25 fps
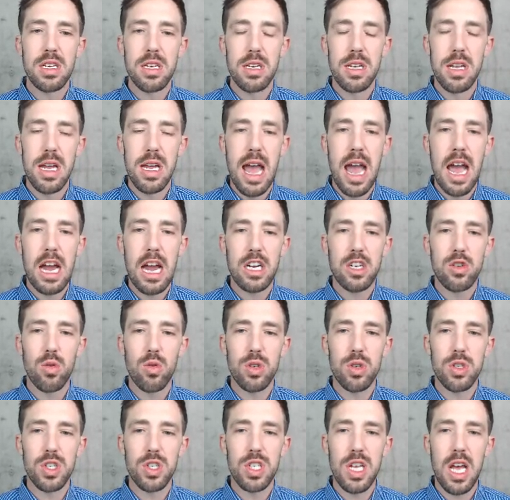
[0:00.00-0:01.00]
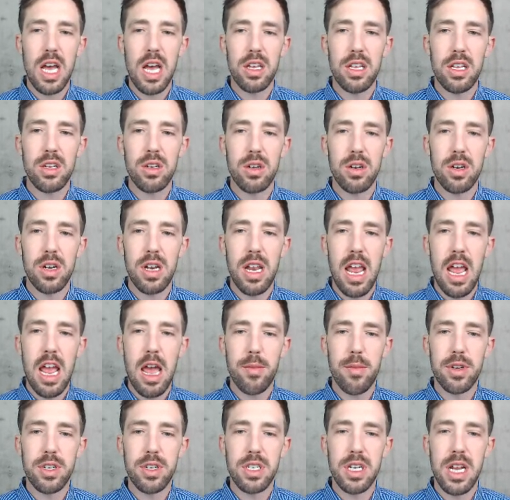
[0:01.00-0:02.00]
actual cellular
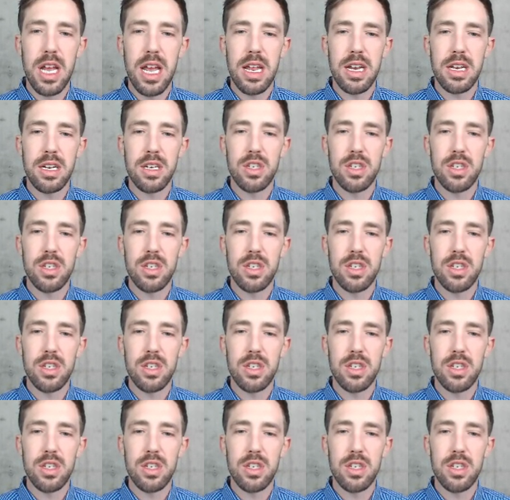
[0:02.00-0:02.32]
damage and